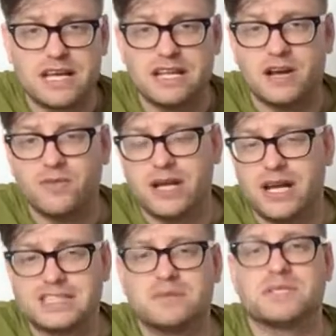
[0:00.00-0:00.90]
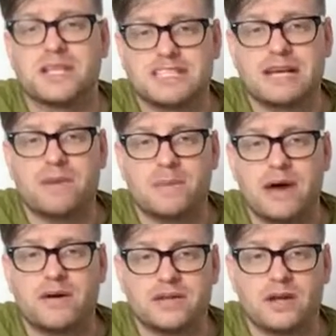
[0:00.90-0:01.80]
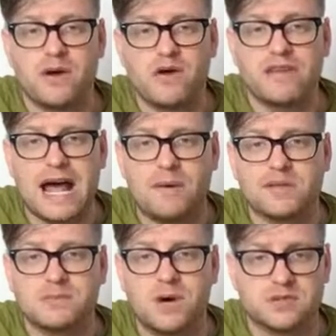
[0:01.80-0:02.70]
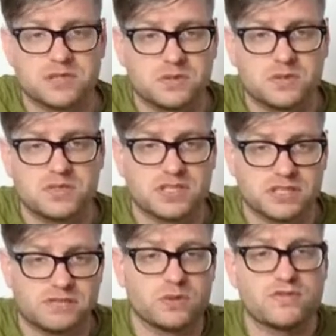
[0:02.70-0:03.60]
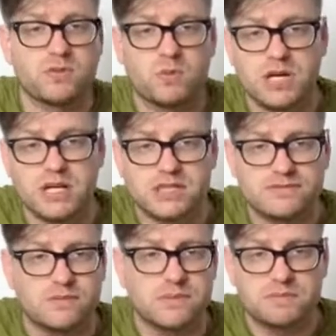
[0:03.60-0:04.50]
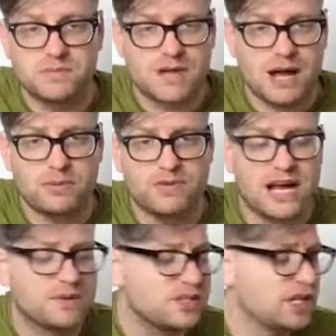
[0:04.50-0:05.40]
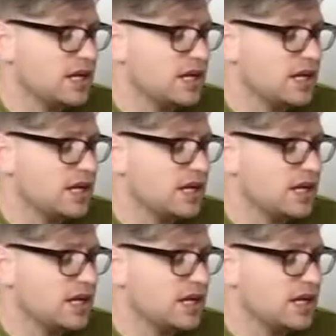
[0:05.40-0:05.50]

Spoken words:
and I realised it was going to take me about over an hour to mark the scores because of all of the words from the Scrabble round,